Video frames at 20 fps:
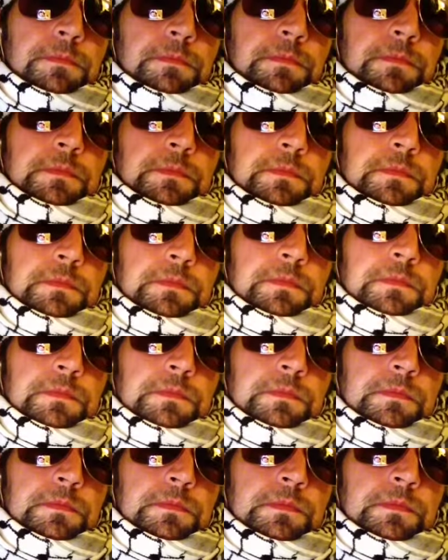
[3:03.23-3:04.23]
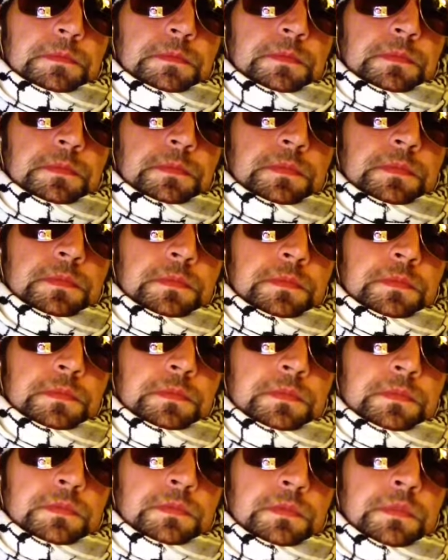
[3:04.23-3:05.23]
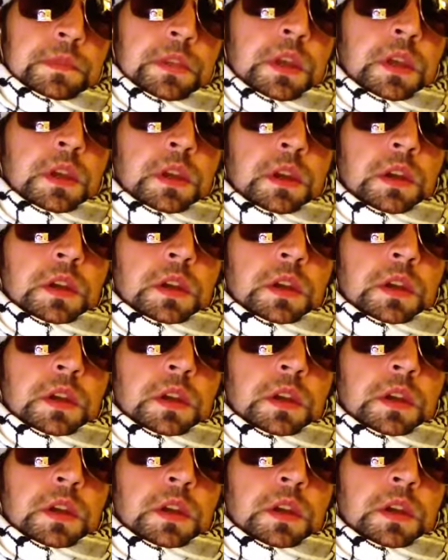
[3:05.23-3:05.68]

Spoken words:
(silence)